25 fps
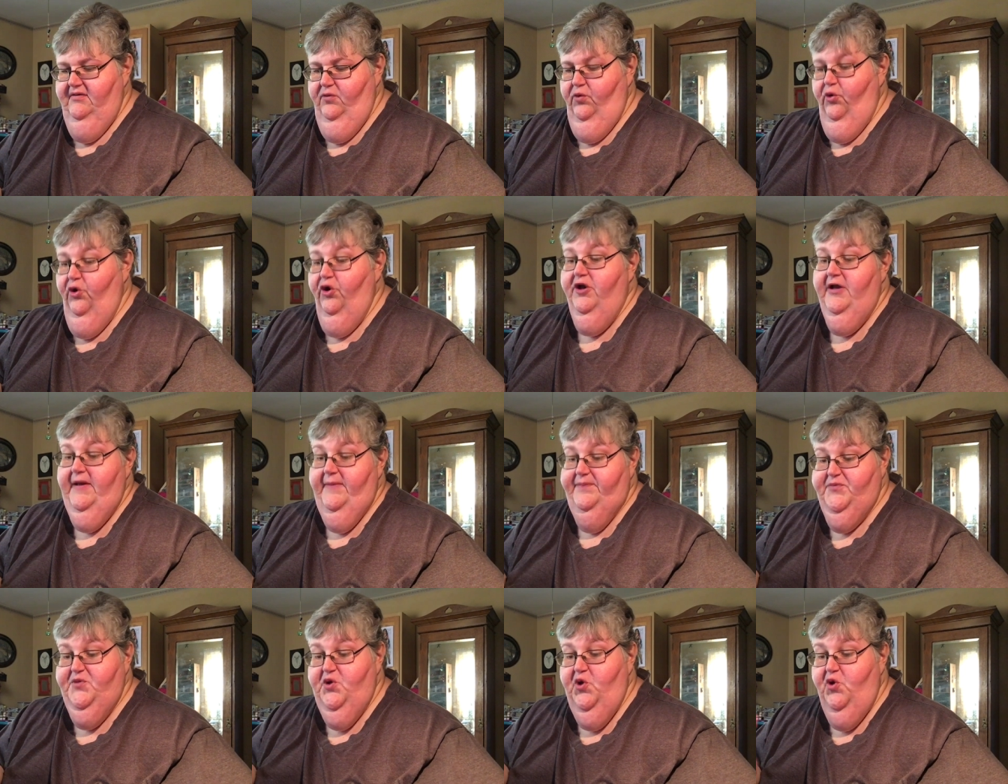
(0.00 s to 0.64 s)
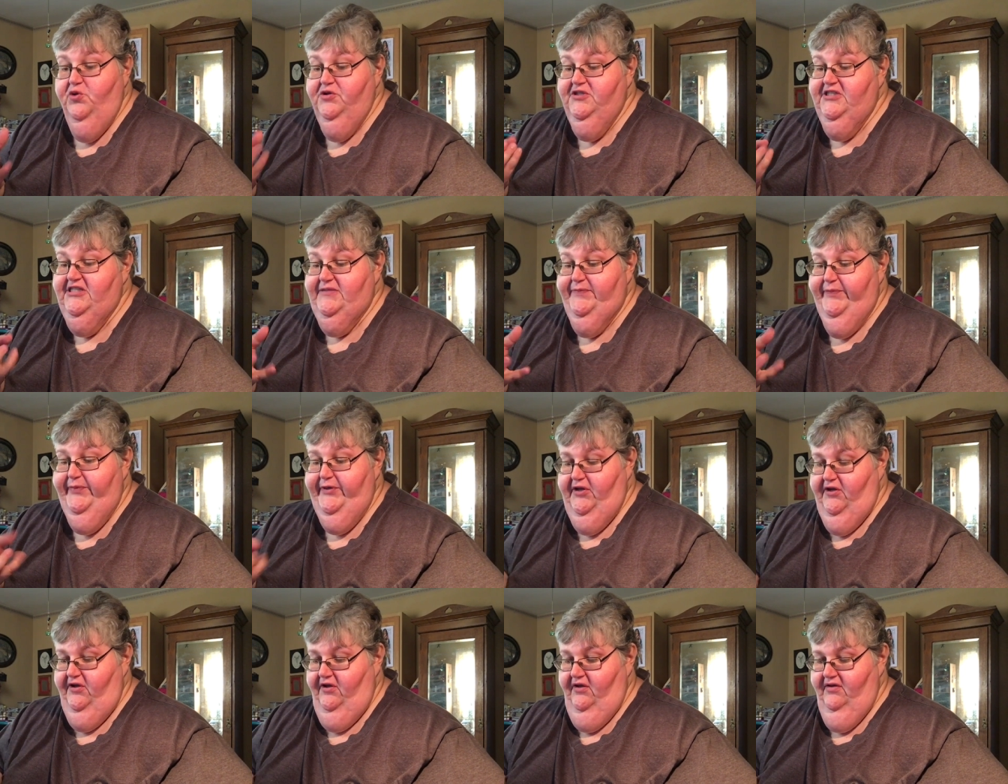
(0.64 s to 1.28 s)
work up the old
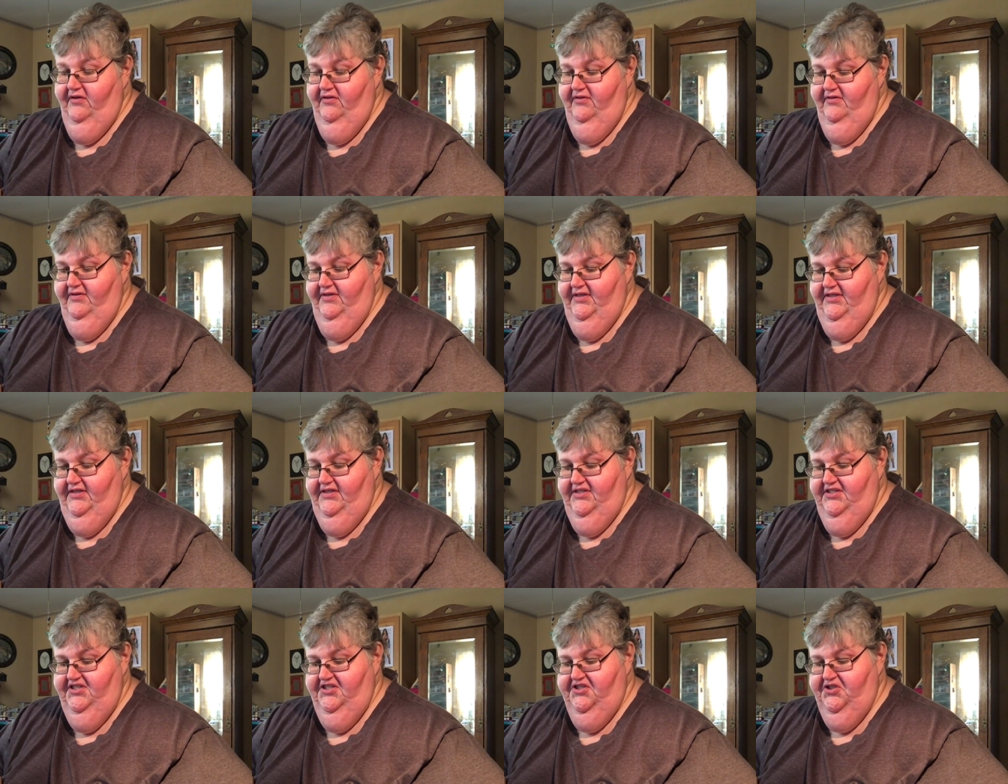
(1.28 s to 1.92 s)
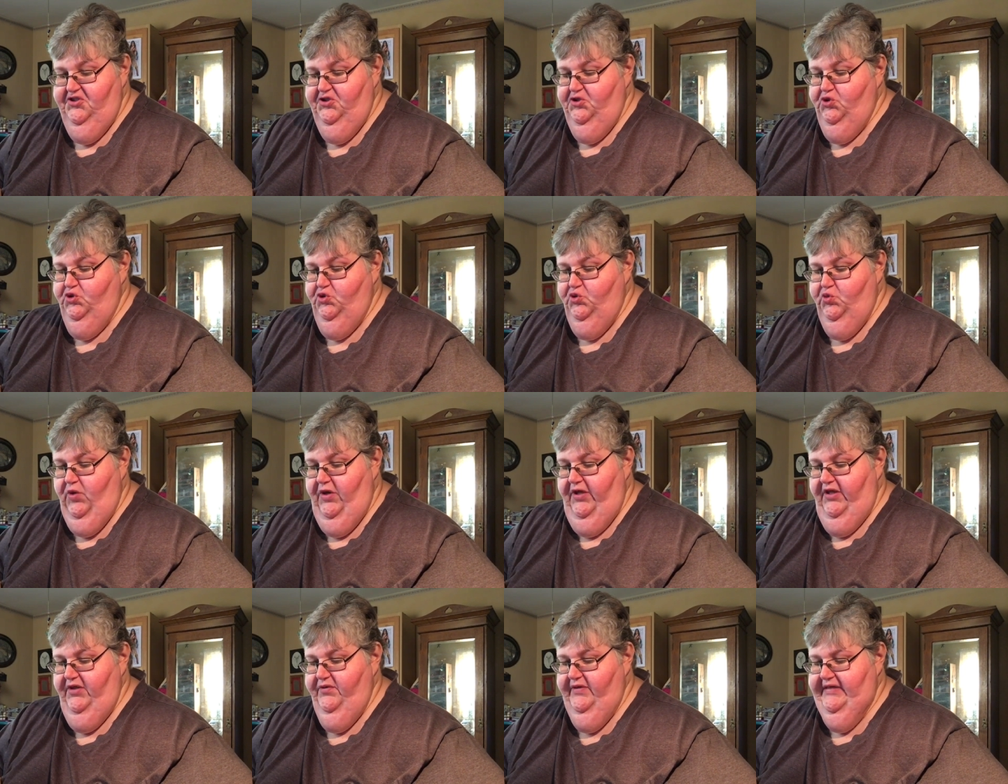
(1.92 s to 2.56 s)
spittle and just
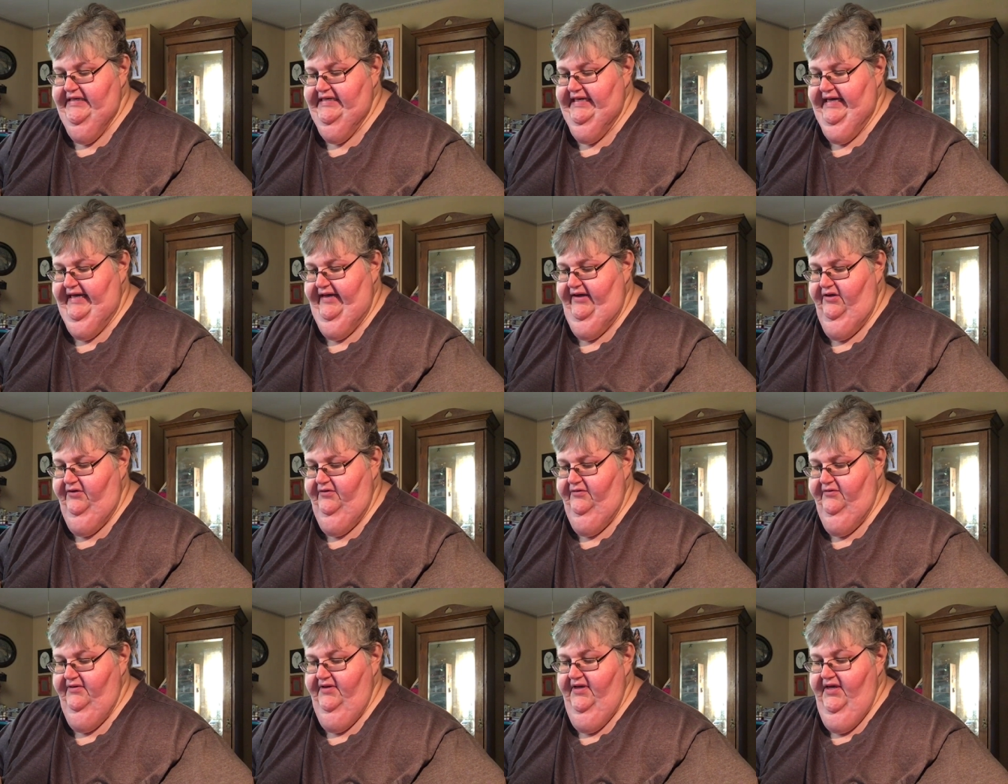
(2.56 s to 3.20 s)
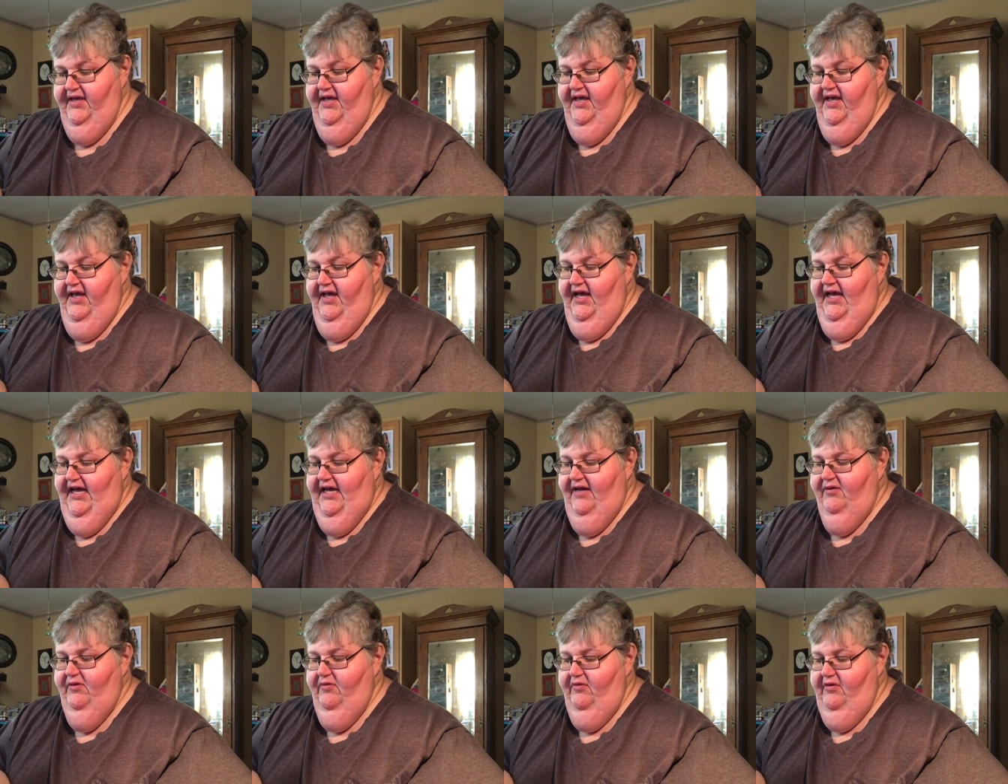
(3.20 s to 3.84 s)
swallow it down.
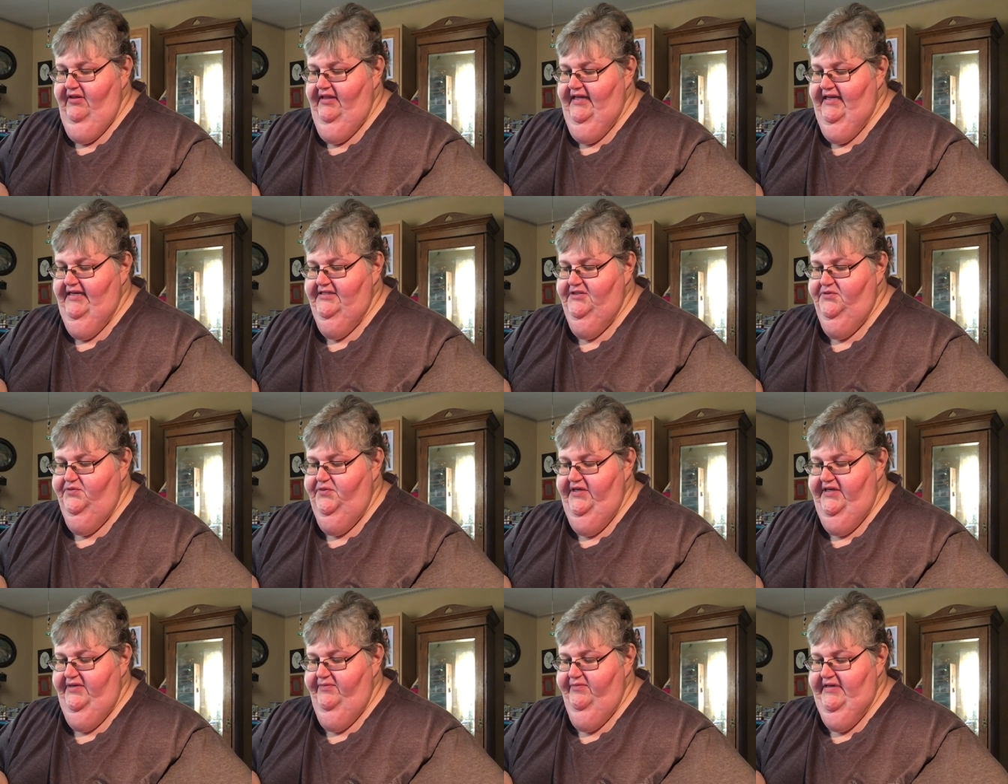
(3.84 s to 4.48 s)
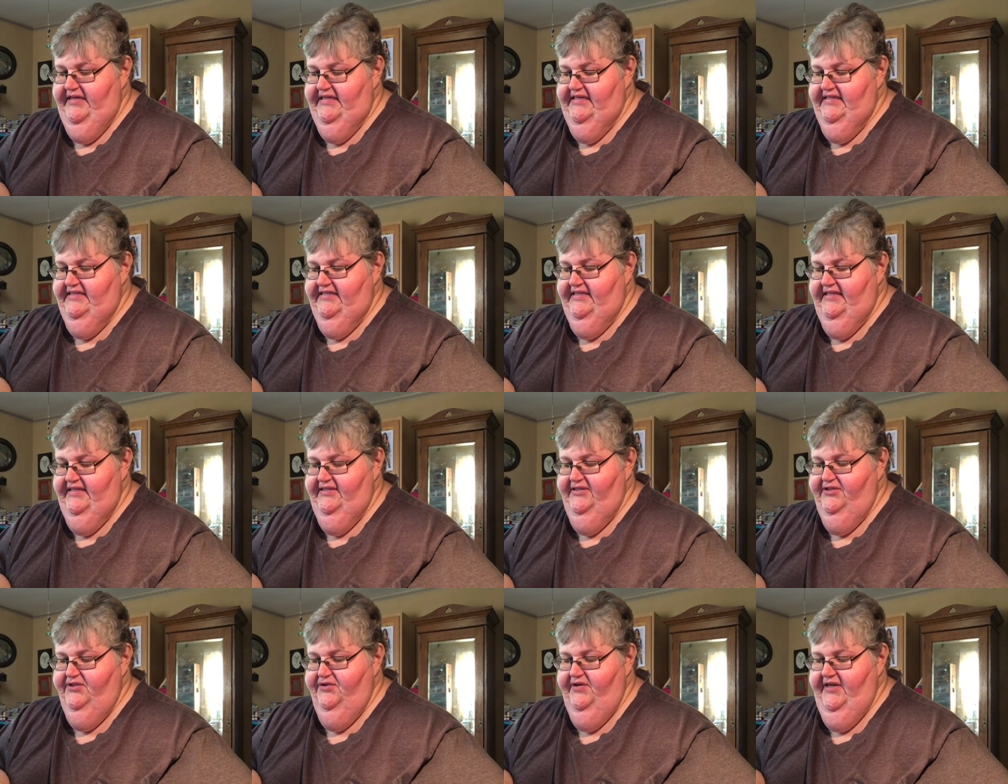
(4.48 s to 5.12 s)
I'm on my last week of
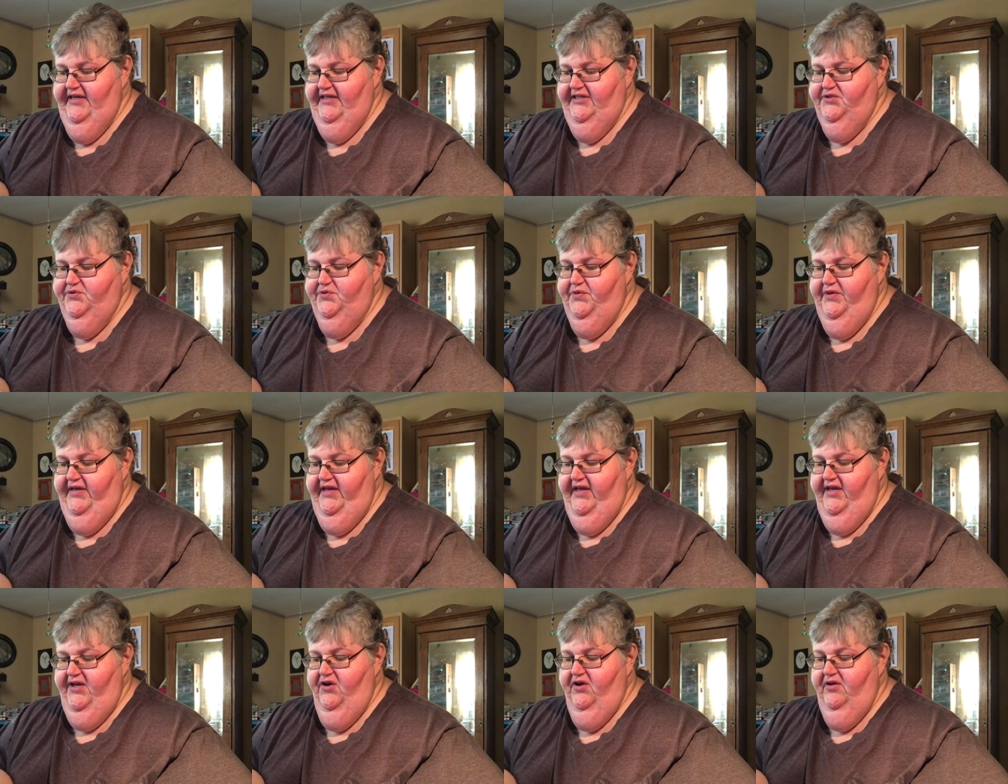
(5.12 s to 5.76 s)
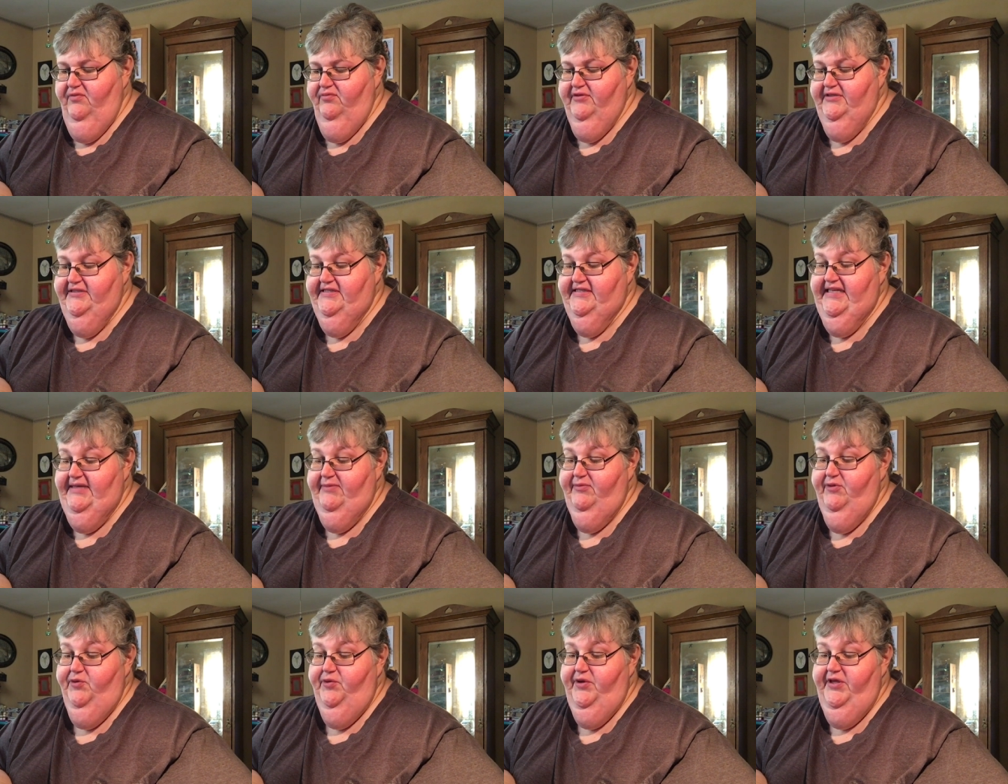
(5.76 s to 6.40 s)
medicine, so next week I go on
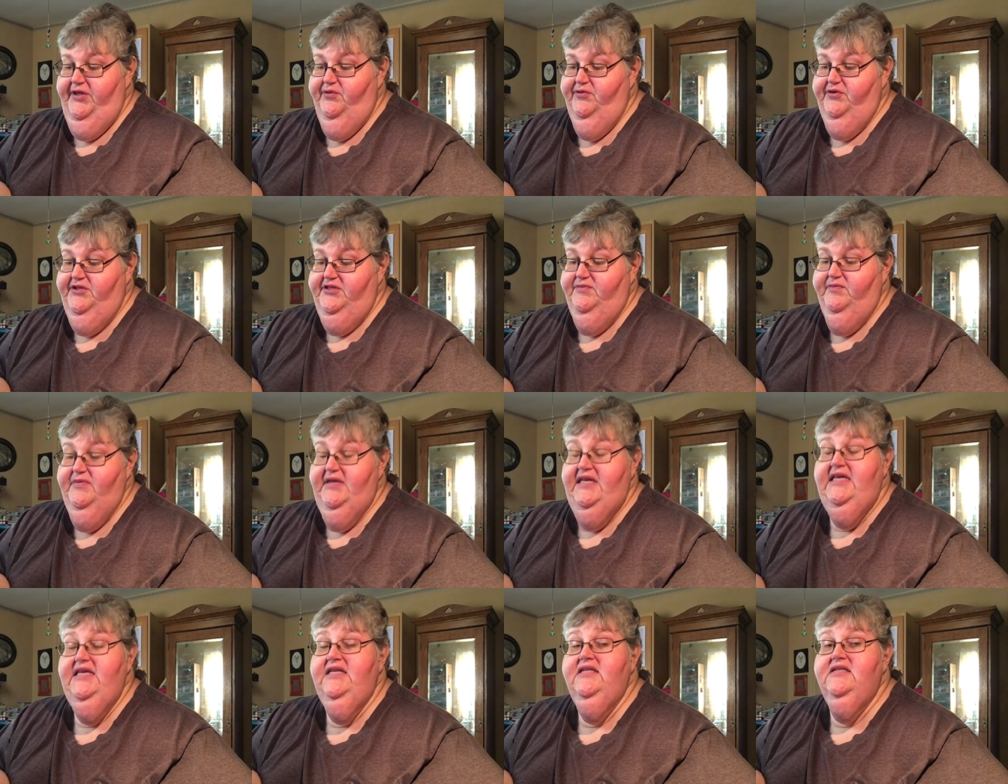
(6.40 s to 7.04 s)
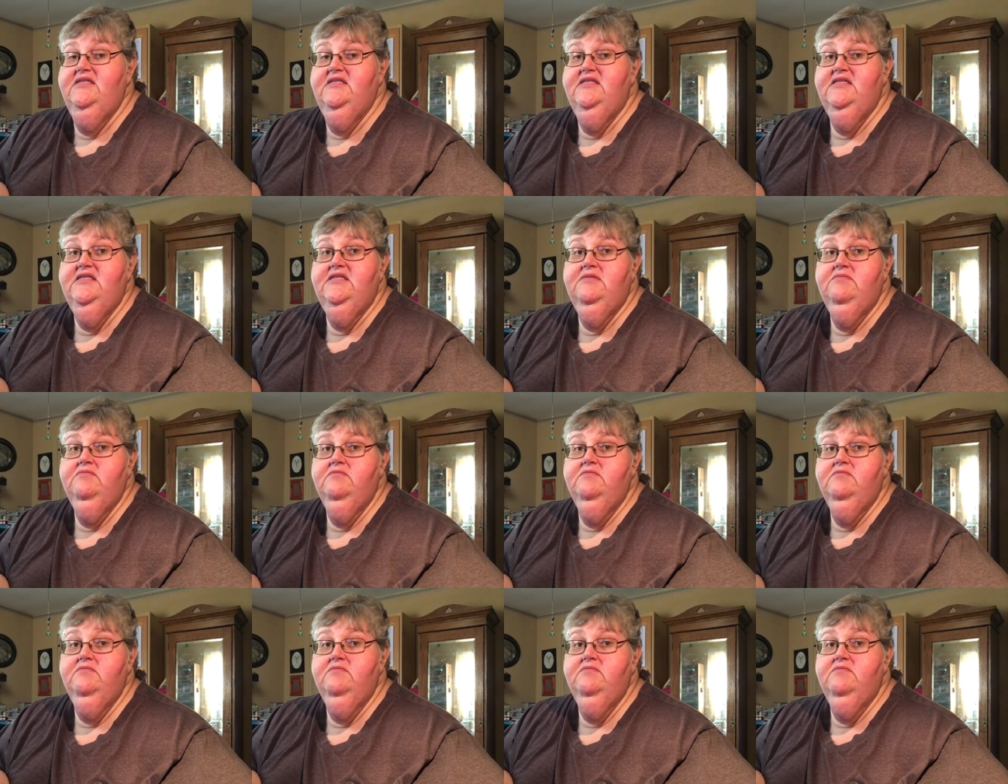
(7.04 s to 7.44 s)
placebo week, which means